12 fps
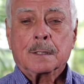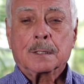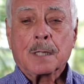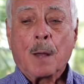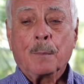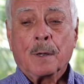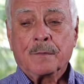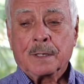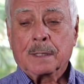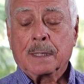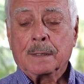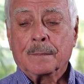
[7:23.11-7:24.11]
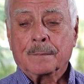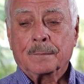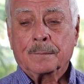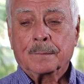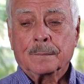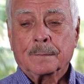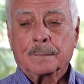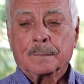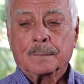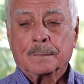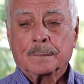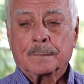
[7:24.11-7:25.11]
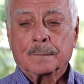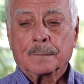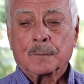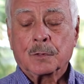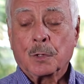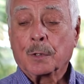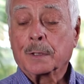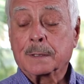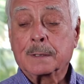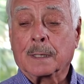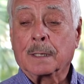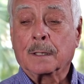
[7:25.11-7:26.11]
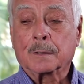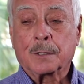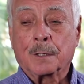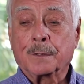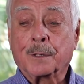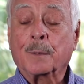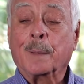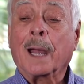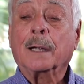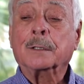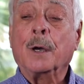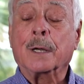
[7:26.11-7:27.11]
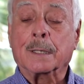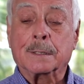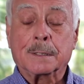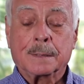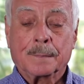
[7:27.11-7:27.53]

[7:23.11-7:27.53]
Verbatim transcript: some of the tourists there turned their back on us.